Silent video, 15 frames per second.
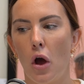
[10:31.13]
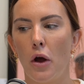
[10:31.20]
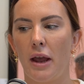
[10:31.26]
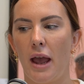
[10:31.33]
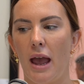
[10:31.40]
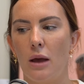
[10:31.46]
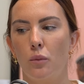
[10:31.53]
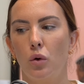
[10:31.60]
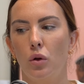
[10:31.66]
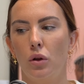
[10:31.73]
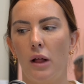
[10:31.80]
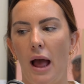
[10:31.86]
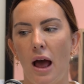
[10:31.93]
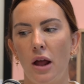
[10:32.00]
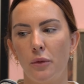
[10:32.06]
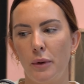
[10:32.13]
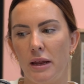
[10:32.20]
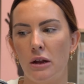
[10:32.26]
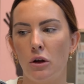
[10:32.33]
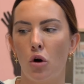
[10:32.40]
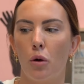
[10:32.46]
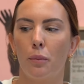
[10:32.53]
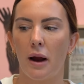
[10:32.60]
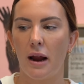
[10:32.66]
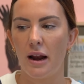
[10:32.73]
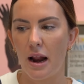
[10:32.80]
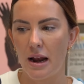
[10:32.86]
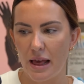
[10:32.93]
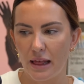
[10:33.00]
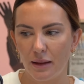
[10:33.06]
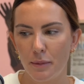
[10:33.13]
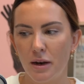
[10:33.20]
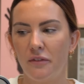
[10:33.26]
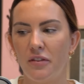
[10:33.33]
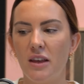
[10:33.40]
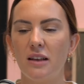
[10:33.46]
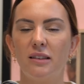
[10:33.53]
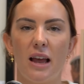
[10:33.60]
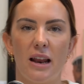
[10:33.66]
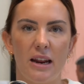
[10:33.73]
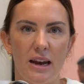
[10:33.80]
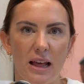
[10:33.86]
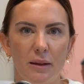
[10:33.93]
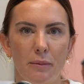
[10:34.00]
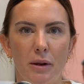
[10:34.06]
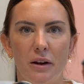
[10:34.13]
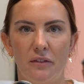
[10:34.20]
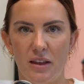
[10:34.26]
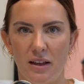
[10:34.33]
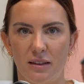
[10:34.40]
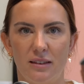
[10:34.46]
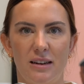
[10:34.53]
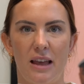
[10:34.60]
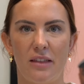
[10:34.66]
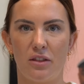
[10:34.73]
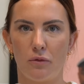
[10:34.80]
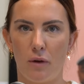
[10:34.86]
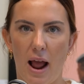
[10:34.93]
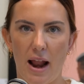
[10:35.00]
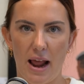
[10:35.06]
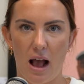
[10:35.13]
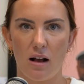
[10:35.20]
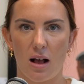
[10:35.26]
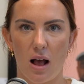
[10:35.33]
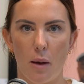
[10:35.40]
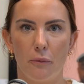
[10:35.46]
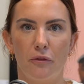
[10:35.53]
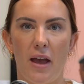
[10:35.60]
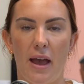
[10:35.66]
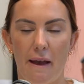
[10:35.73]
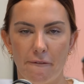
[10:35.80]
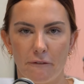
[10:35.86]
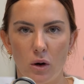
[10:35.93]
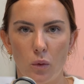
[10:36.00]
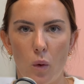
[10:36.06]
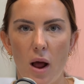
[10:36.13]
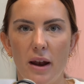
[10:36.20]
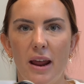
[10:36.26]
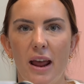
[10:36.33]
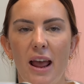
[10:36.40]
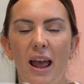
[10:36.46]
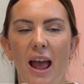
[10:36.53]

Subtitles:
okay, well, how do we incorporate an element of this and an element of this to get the right outcome for everyone?